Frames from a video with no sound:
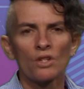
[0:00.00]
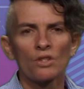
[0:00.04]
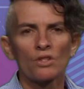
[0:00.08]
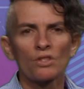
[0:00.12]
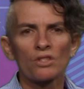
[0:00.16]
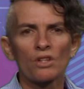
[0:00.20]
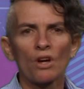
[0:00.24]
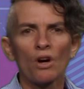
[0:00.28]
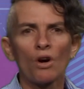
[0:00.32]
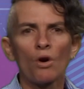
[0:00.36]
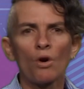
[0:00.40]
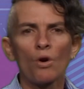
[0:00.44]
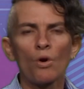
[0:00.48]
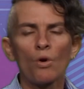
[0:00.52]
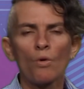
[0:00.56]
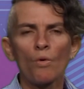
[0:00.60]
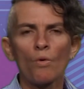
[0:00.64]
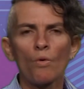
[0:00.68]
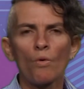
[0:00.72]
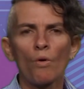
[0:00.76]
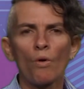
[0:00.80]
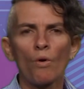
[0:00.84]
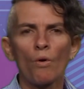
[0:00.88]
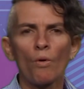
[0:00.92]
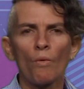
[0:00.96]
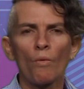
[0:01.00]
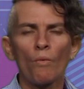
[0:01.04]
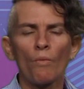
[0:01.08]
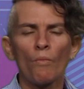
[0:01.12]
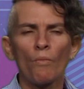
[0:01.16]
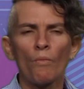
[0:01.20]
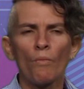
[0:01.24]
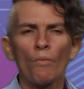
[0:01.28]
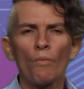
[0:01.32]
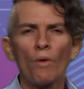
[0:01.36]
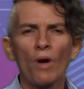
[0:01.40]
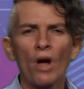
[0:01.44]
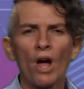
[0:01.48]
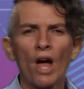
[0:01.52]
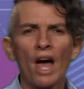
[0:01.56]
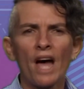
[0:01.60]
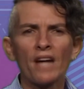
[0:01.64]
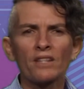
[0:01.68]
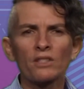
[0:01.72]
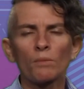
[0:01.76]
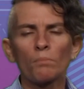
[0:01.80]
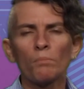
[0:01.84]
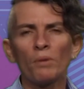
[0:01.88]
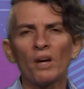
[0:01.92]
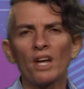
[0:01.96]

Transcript: So as a